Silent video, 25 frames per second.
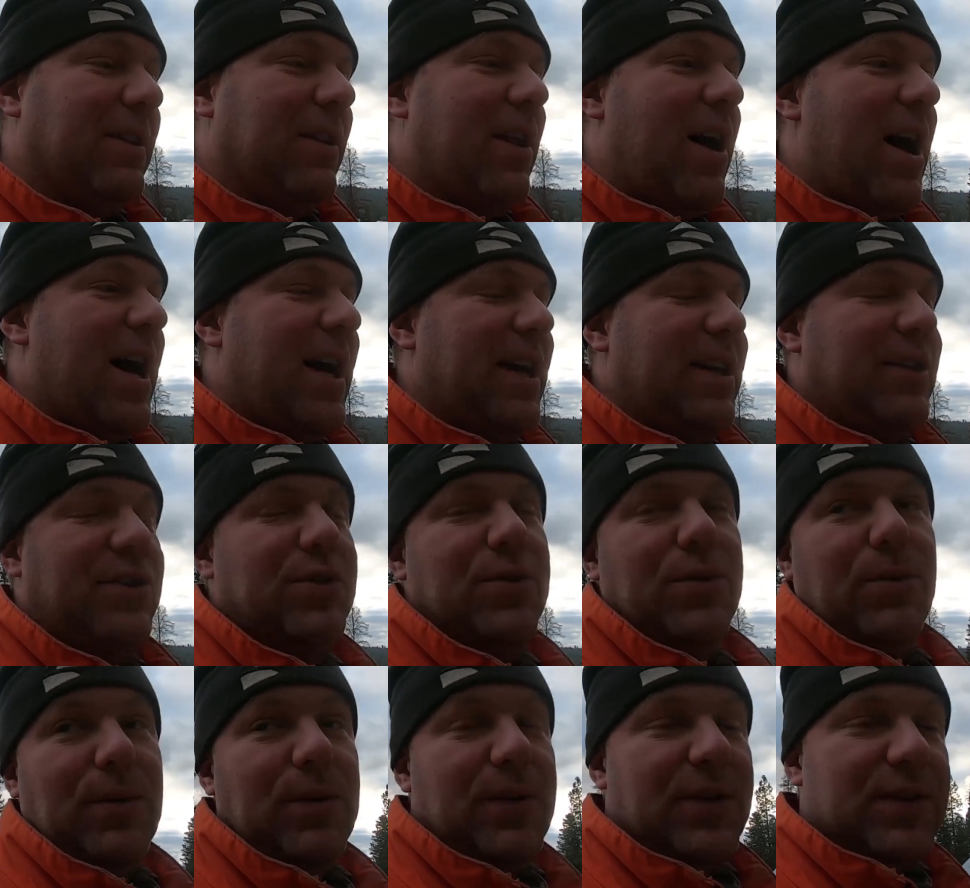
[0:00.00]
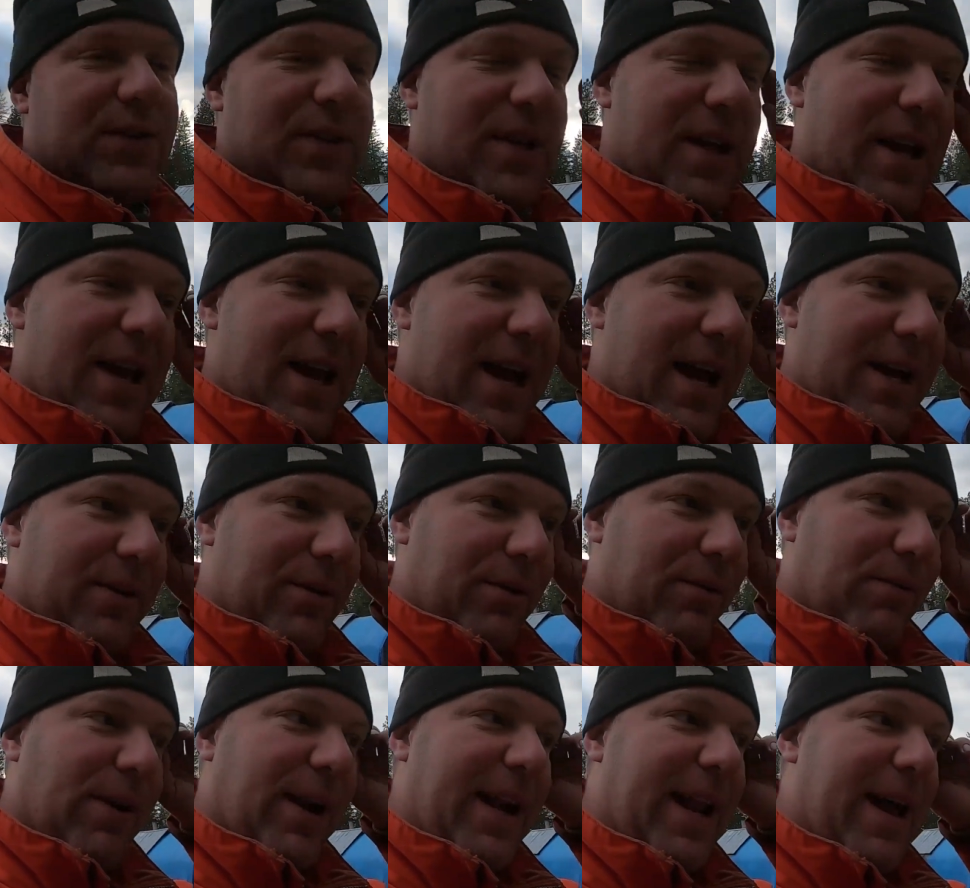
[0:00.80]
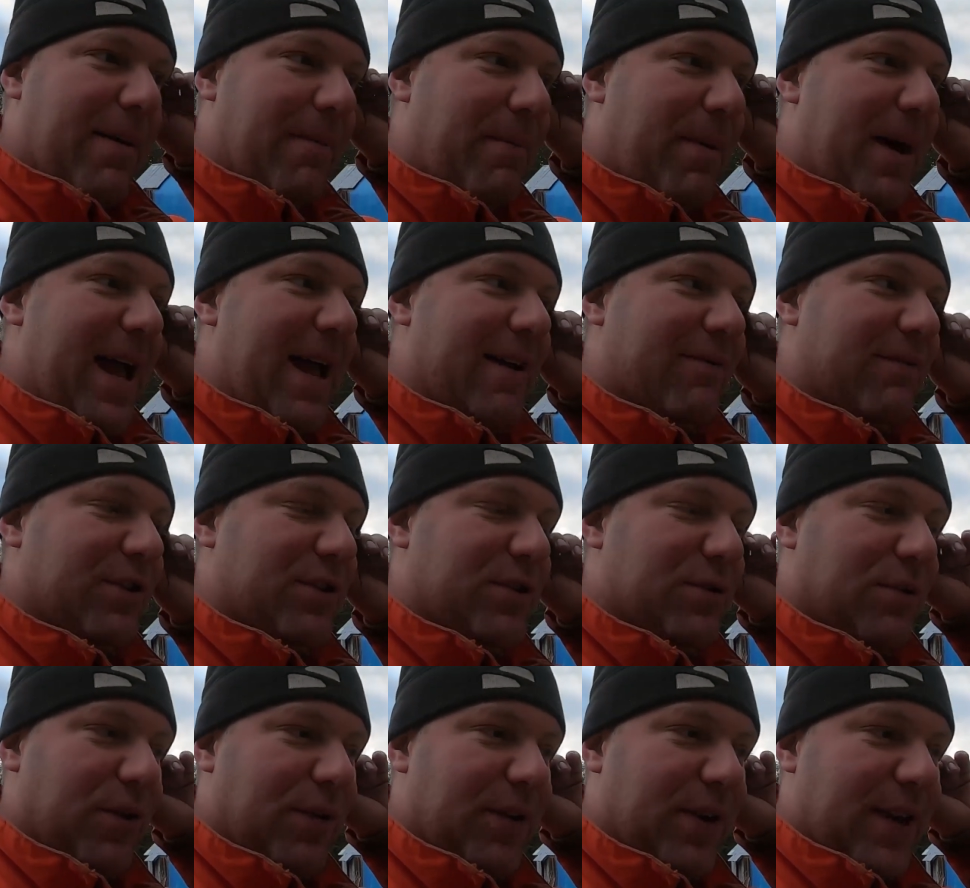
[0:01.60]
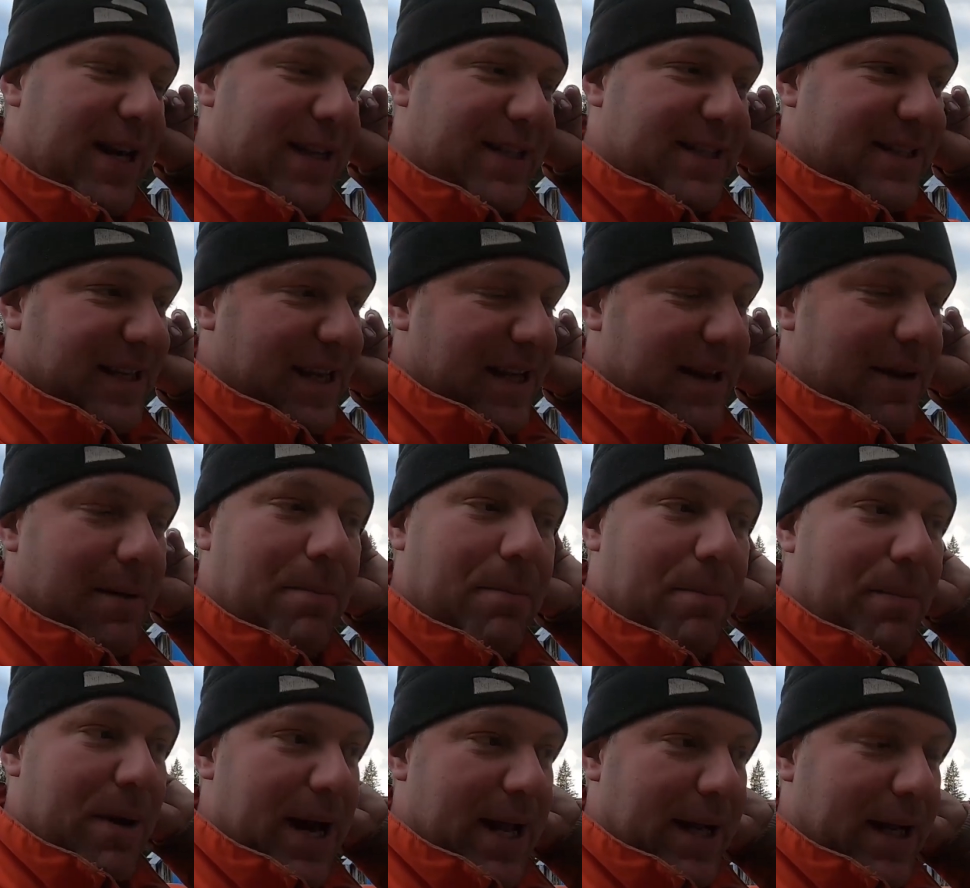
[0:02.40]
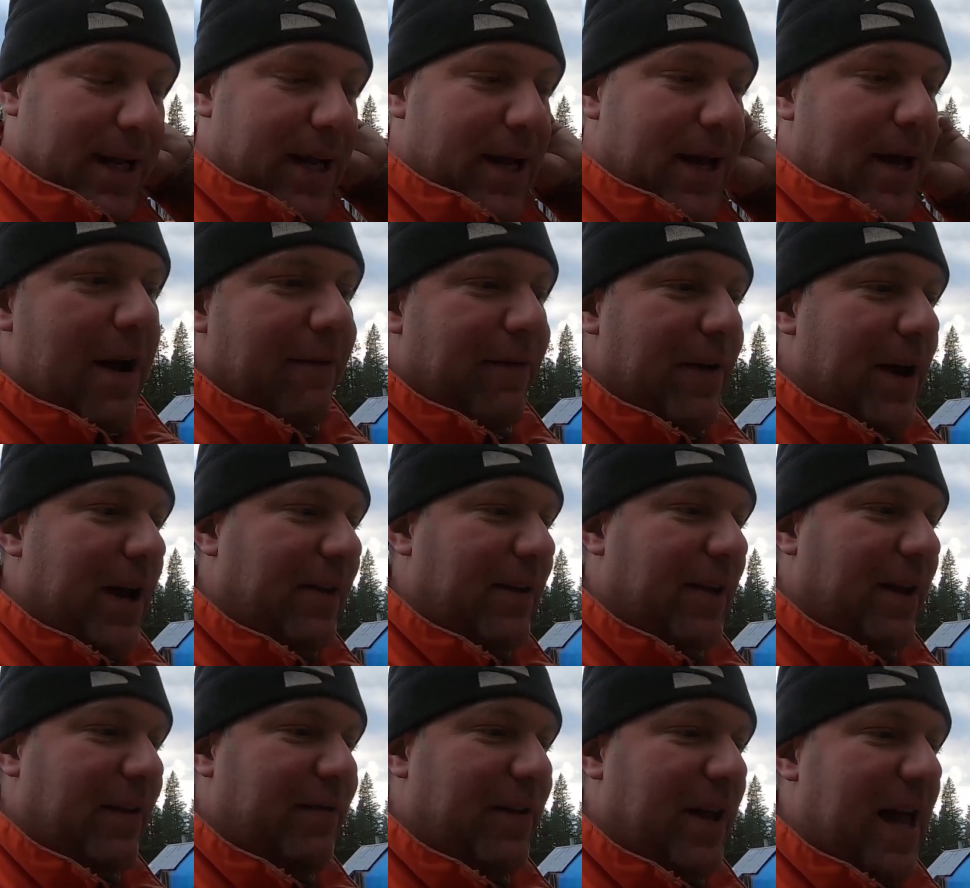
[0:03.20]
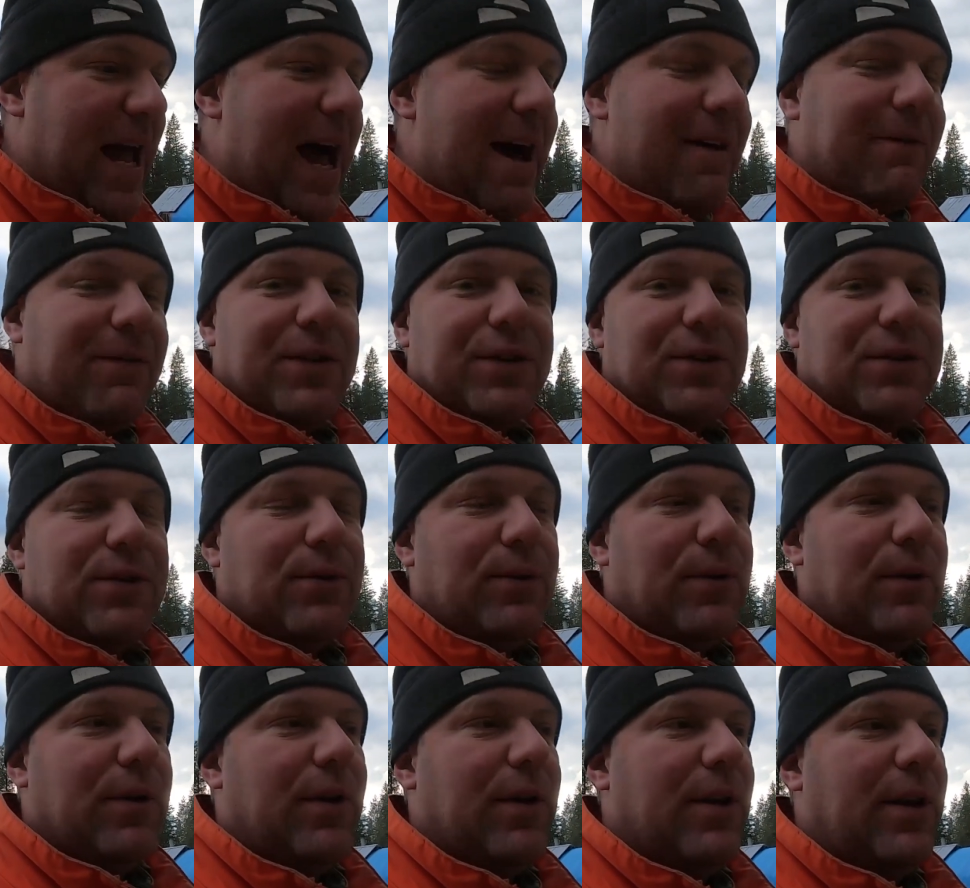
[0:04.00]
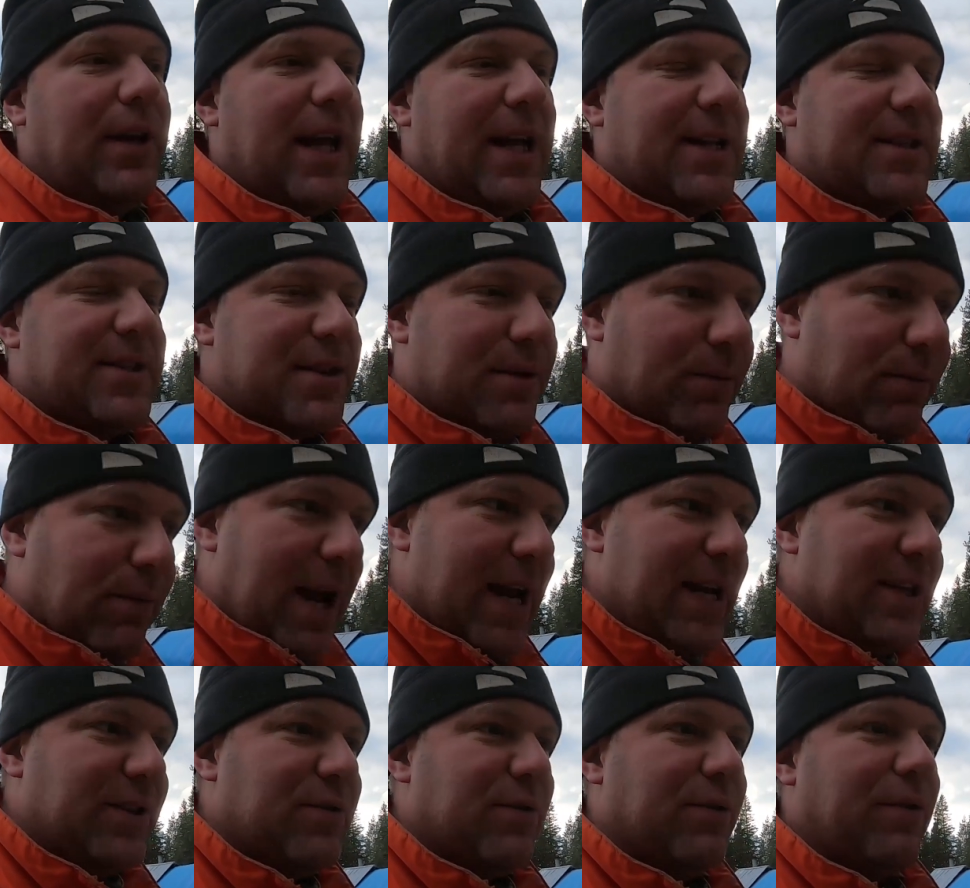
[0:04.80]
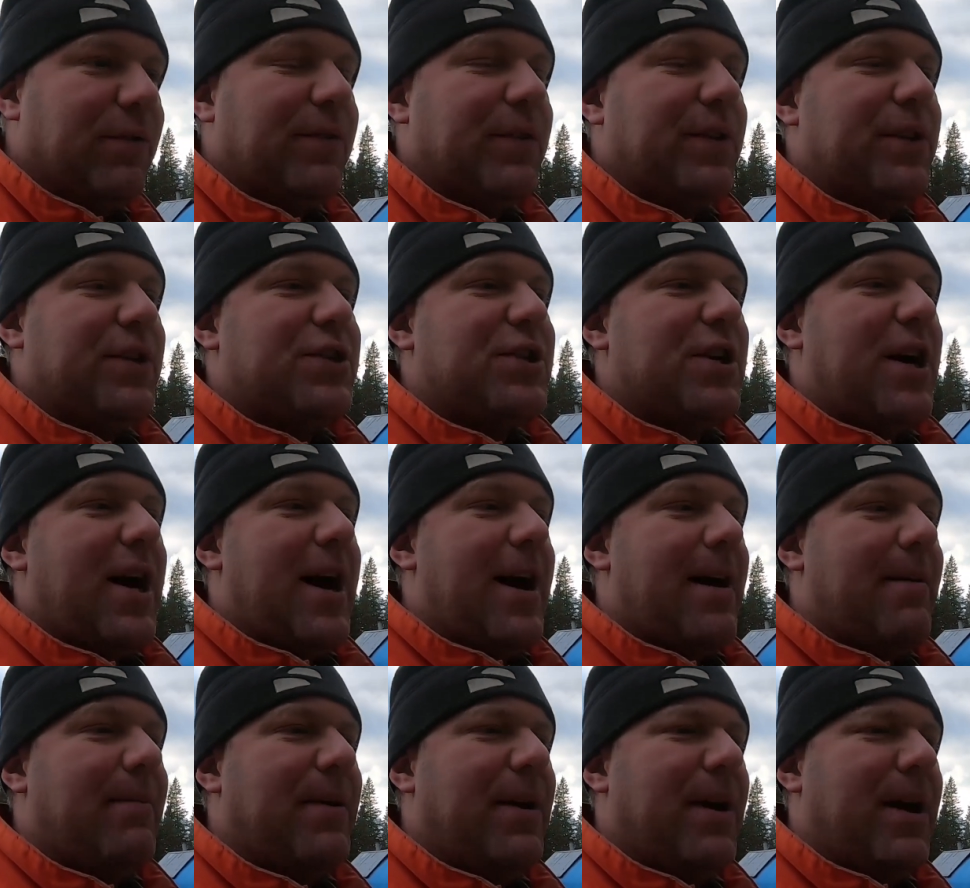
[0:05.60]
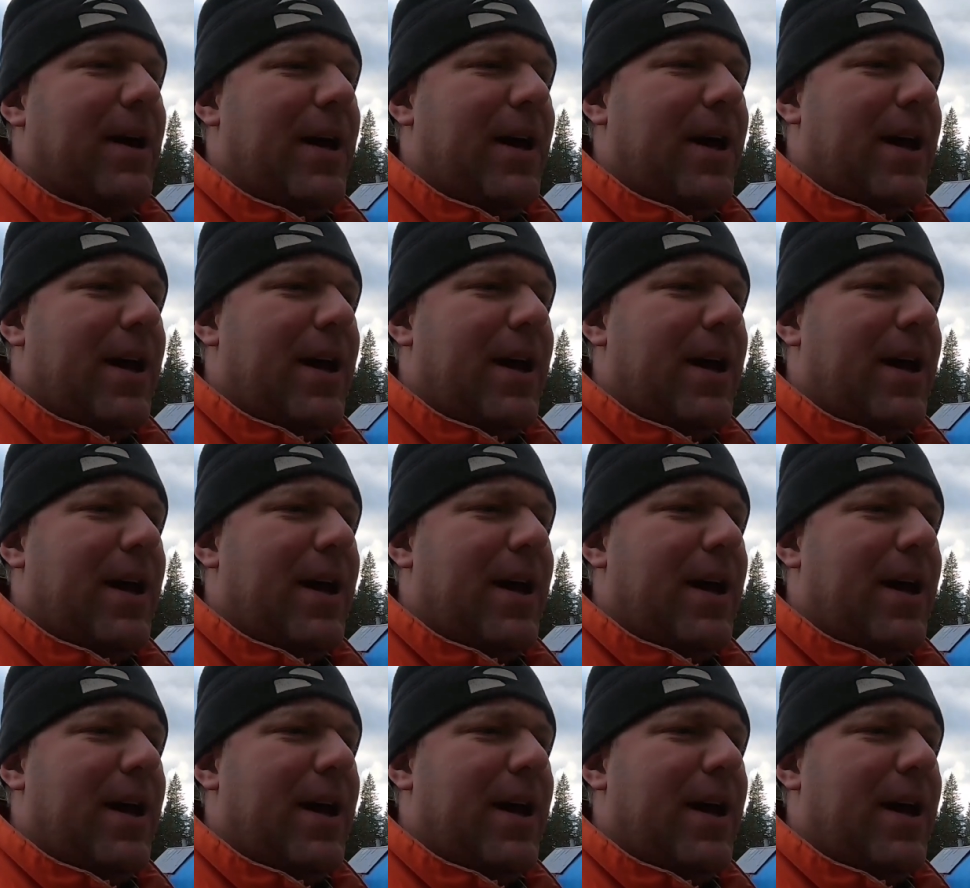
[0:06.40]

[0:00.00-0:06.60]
lot in tools. I don't run out and buy every tool that I see, but I find that if you have the tool, it's the right tool for the job,